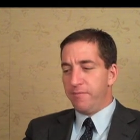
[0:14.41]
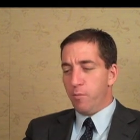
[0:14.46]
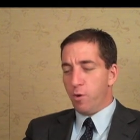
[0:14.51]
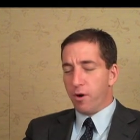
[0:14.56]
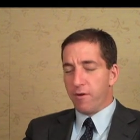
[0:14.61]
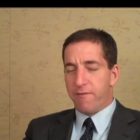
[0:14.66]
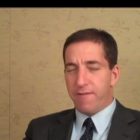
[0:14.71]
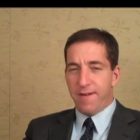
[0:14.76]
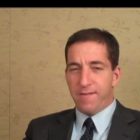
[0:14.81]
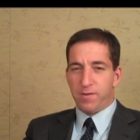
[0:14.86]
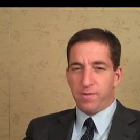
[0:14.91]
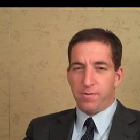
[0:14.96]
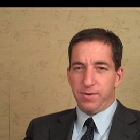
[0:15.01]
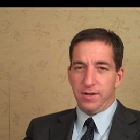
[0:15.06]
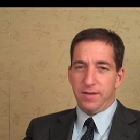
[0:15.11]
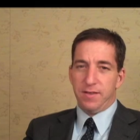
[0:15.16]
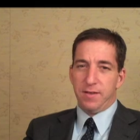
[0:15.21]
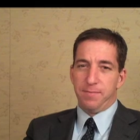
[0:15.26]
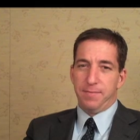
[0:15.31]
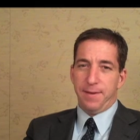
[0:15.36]
more
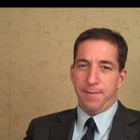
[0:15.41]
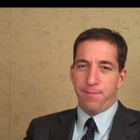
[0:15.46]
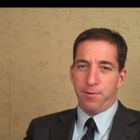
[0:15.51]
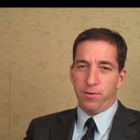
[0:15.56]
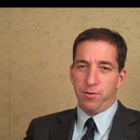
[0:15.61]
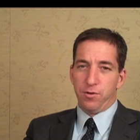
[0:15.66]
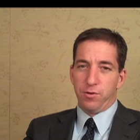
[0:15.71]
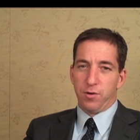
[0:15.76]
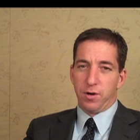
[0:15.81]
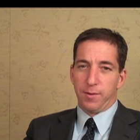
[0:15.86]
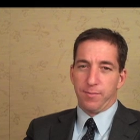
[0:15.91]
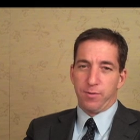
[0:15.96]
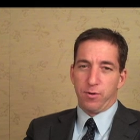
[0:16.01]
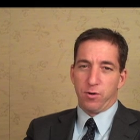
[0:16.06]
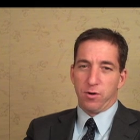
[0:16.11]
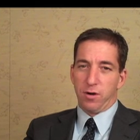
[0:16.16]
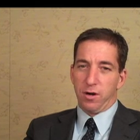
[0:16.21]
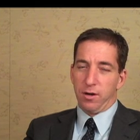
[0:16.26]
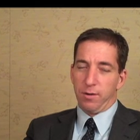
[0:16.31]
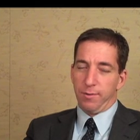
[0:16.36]
favorably than people who are
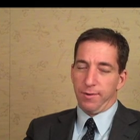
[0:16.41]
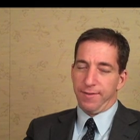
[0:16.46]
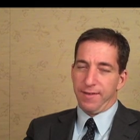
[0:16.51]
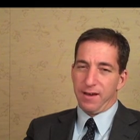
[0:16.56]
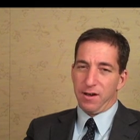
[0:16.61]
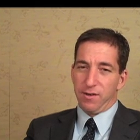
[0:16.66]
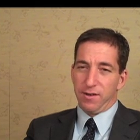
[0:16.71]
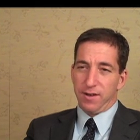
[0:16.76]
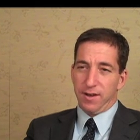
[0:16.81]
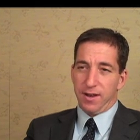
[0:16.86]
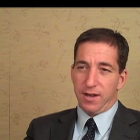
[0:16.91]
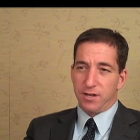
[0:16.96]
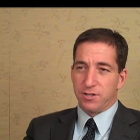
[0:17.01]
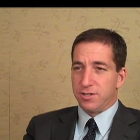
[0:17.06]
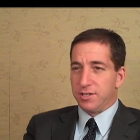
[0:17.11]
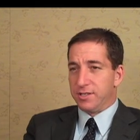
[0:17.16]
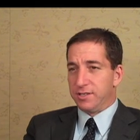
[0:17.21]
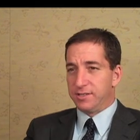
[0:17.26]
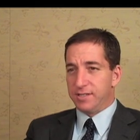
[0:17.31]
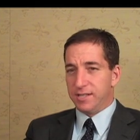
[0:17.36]
poor and without
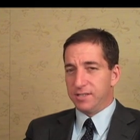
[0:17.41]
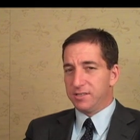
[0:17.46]
connections.